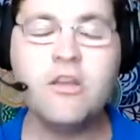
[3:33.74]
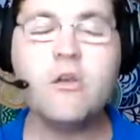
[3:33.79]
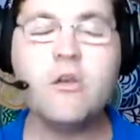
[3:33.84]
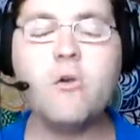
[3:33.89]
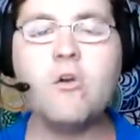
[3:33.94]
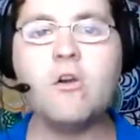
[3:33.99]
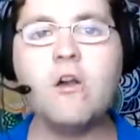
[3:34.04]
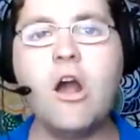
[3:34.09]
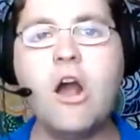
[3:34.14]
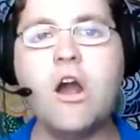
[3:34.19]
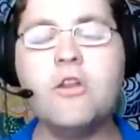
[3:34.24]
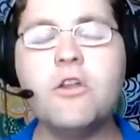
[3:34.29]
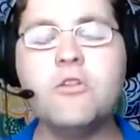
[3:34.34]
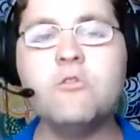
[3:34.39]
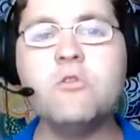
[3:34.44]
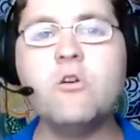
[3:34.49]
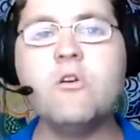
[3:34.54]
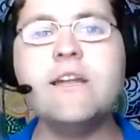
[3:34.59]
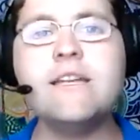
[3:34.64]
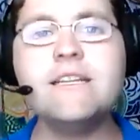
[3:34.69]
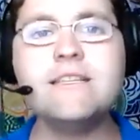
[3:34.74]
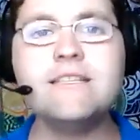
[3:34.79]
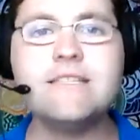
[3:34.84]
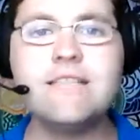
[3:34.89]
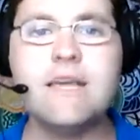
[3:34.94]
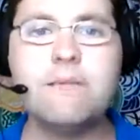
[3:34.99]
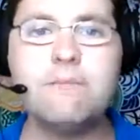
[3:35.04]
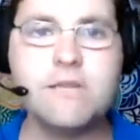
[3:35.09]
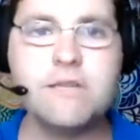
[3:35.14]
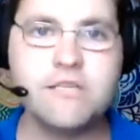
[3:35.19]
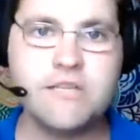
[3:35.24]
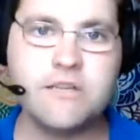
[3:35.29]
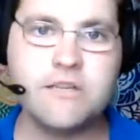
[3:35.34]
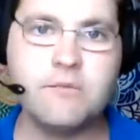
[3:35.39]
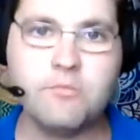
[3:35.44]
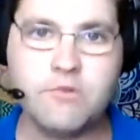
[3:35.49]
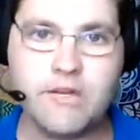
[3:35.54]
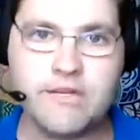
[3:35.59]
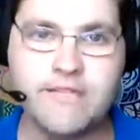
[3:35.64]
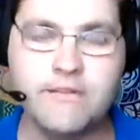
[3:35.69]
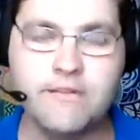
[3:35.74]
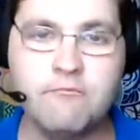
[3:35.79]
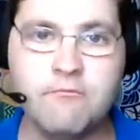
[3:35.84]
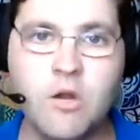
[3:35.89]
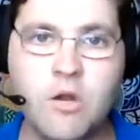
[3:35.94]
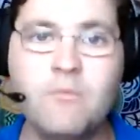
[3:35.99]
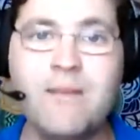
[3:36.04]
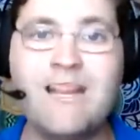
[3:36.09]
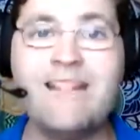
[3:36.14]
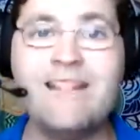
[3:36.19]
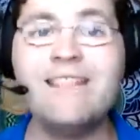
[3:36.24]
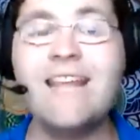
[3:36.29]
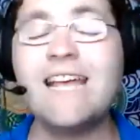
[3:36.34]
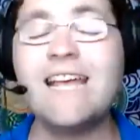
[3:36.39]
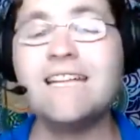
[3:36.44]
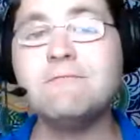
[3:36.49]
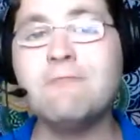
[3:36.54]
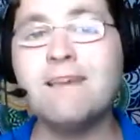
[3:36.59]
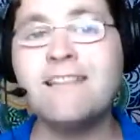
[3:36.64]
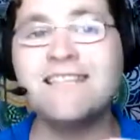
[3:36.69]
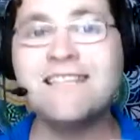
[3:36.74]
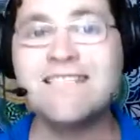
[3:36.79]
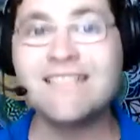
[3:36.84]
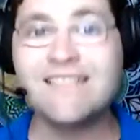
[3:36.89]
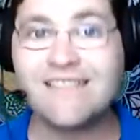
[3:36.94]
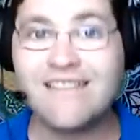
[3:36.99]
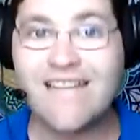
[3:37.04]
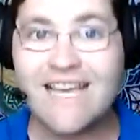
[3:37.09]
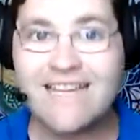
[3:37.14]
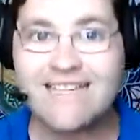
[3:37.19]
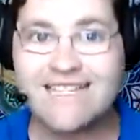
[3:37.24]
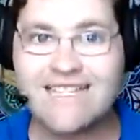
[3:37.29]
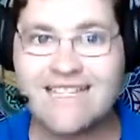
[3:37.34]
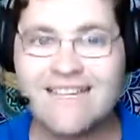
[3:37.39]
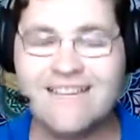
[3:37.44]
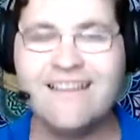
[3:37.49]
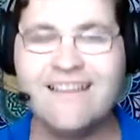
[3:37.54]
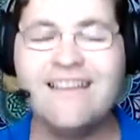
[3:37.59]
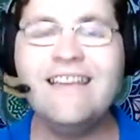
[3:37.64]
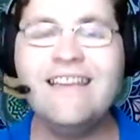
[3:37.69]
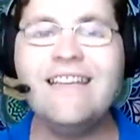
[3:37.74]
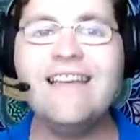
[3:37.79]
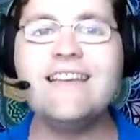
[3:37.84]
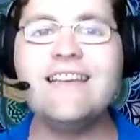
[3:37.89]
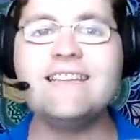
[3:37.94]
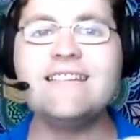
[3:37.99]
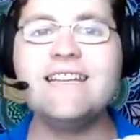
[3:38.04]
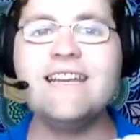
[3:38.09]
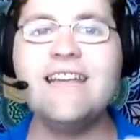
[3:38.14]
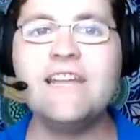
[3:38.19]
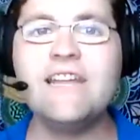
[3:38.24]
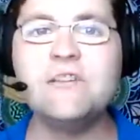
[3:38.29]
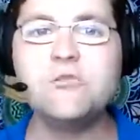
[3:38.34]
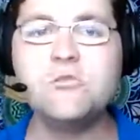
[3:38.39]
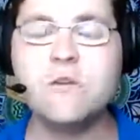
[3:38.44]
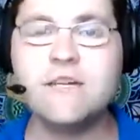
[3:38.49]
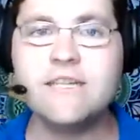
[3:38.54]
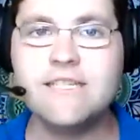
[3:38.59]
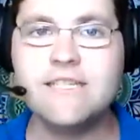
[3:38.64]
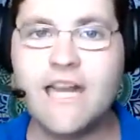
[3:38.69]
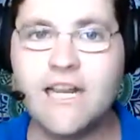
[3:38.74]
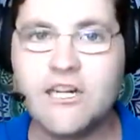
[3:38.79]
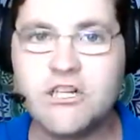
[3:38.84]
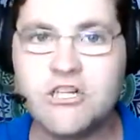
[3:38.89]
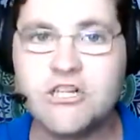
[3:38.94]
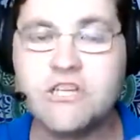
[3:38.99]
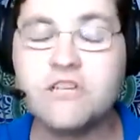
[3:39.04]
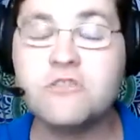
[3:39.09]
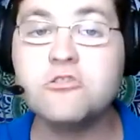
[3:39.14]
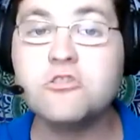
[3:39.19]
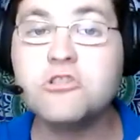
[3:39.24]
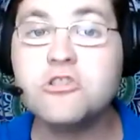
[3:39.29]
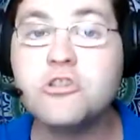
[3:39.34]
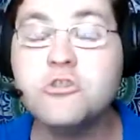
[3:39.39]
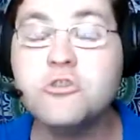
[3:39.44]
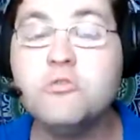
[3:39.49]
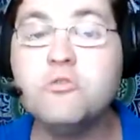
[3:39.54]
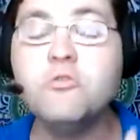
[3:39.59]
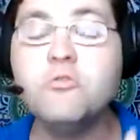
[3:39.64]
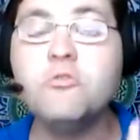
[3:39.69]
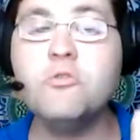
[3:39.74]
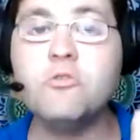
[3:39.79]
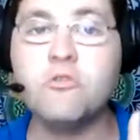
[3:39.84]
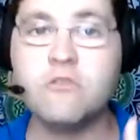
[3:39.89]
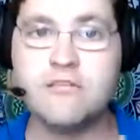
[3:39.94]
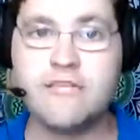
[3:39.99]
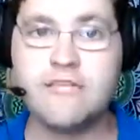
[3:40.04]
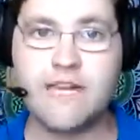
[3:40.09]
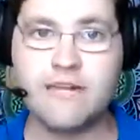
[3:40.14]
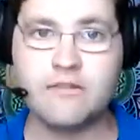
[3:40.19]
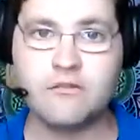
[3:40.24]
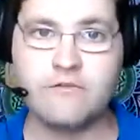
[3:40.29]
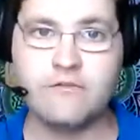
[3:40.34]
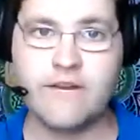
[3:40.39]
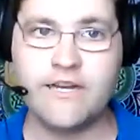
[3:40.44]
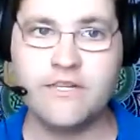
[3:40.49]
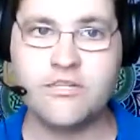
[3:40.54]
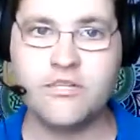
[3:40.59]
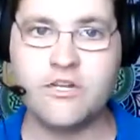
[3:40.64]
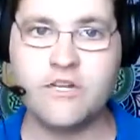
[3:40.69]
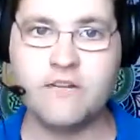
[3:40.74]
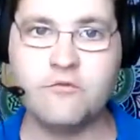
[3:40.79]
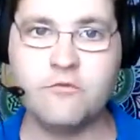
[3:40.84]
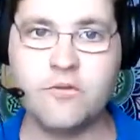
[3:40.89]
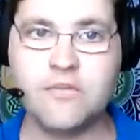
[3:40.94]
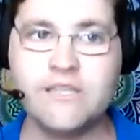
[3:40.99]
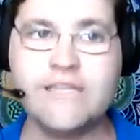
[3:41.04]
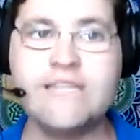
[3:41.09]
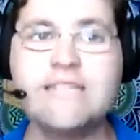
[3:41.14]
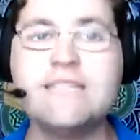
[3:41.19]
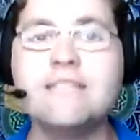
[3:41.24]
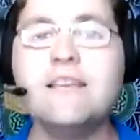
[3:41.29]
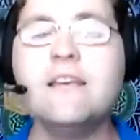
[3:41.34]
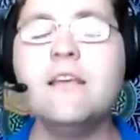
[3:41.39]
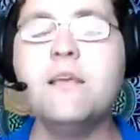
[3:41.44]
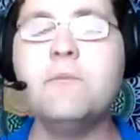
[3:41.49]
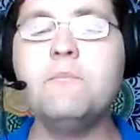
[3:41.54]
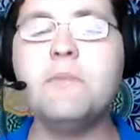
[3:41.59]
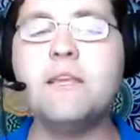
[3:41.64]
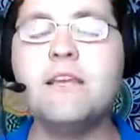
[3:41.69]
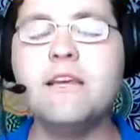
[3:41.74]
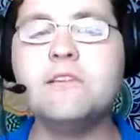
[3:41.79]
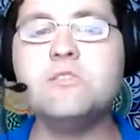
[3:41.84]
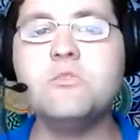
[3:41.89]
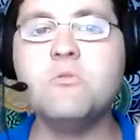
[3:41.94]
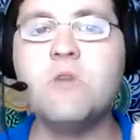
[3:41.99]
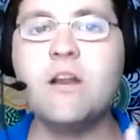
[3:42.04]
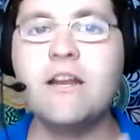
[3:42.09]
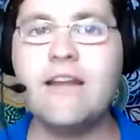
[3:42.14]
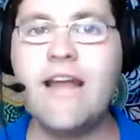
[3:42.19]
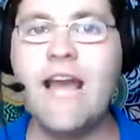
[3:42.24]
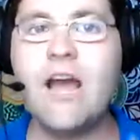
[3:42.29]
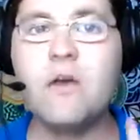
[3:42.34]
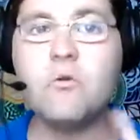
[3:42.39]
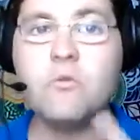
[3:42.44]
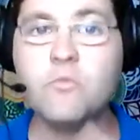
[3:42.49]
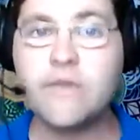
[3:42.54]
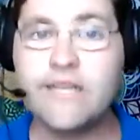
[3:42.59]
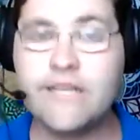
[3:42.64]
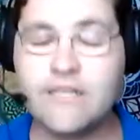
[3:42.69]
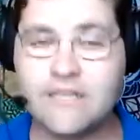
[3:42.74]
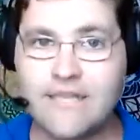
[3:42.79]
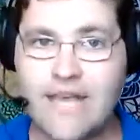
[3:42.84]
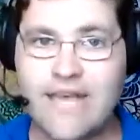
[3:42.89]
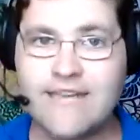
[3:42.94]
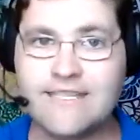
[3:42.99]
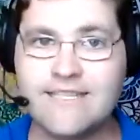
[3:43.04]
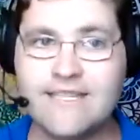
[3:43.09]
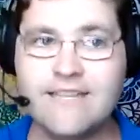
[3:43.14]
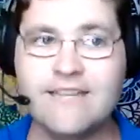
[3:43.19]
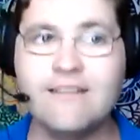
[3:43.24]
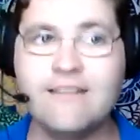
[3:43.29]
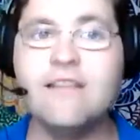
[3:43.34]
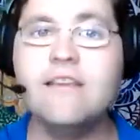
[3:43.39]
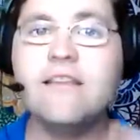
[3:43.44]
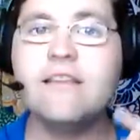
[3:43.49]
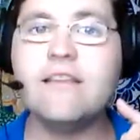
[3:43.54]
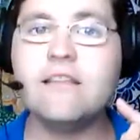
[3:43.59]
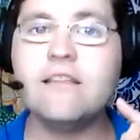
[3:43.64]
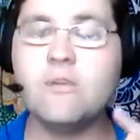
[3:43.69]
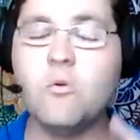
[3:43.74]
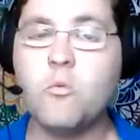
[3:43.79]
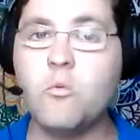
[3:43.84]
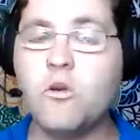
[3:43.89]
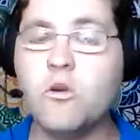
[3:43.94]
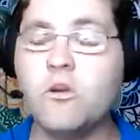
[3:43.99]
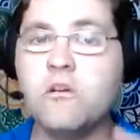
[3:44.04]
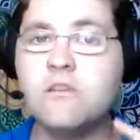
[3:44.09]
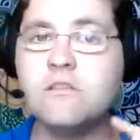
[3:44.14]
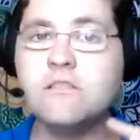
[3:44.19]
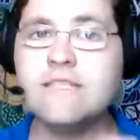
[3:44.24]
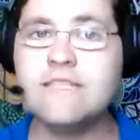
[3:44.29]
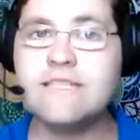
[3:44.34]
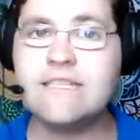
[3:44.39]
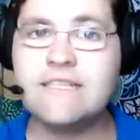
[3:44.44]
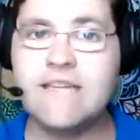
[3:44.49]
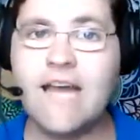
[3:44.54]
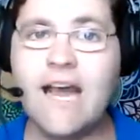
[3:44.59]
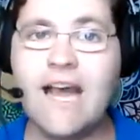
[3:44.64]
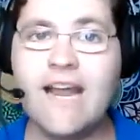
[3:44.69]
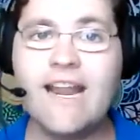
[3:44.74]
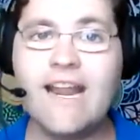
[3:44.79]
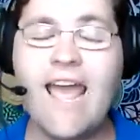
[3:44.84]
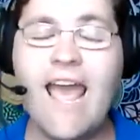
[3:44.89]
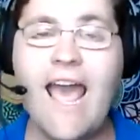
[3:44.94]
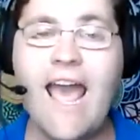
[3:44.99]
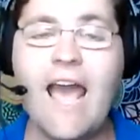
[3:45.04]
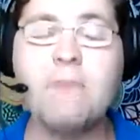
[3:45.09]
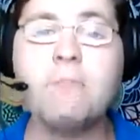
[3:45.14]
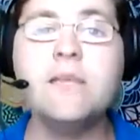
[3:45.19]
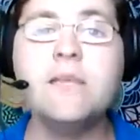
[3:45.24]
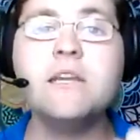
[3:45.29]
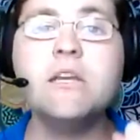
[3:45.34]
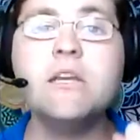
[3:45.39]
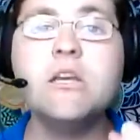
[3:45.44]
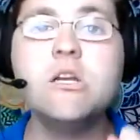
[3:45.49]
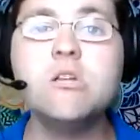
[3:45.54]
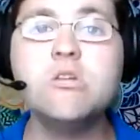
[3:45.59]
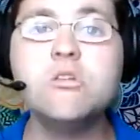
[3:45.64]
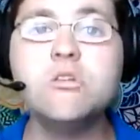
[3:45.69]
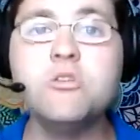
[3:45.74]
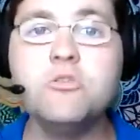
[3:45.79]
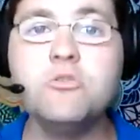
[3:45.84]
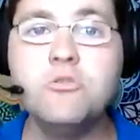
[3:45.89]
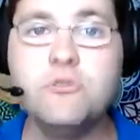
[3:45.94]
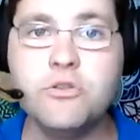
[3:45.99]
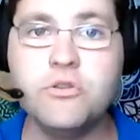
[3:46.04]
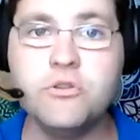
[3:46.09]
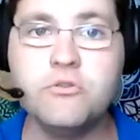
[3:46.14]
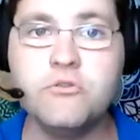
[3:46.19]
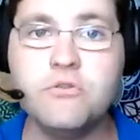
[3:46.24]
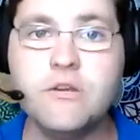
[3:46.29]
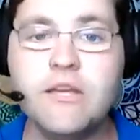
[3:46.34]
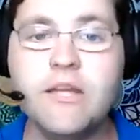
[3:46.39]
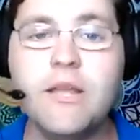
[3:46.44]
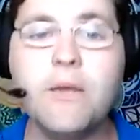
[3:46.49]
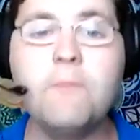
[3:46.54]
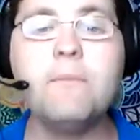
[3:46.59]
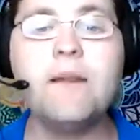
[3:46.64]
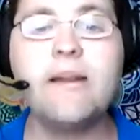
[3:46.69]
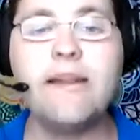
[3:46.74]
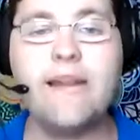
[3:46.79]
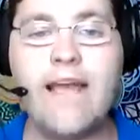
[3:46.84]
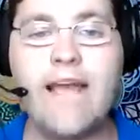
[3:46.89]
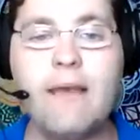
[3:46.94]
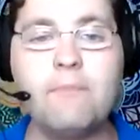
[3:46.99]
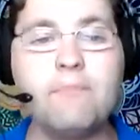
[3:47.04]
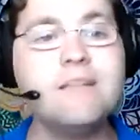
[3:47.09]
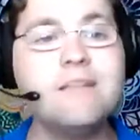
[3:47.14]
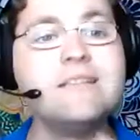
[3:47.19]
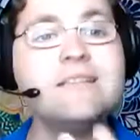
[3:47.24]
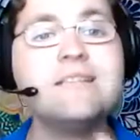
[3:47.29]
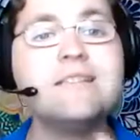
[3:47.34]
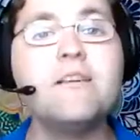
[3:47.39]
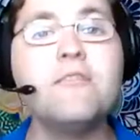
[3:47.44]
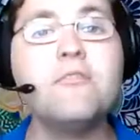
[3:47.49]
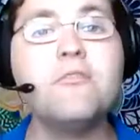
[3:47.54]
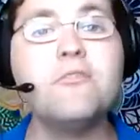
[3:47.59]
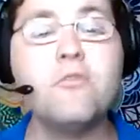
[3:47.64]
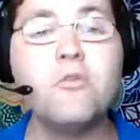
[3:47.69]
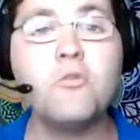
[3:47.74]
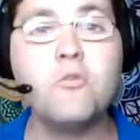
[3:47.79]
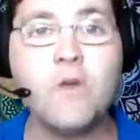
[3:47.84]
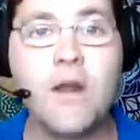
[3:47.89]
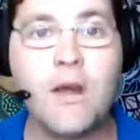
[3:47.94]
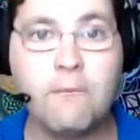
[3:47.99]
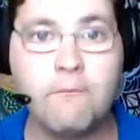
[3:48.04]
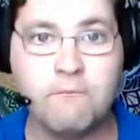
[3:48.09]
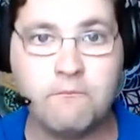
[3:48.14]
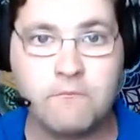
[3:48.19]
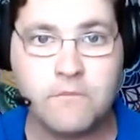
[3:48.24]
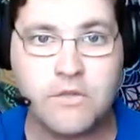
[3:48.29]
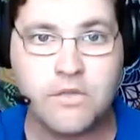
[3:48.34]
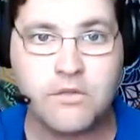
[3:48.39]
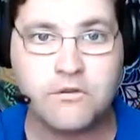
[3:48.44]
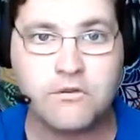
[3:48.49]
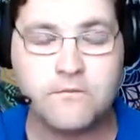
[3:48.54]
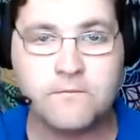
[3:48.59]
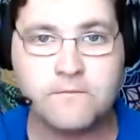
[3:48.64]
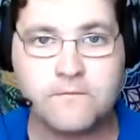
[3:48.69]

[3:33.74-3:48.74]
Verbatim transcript: Or are you going to step into the present moment? And that's why this lesson is an introduction to your declaration of release because you are now realizing that the world does not happen to you, but it happens from you.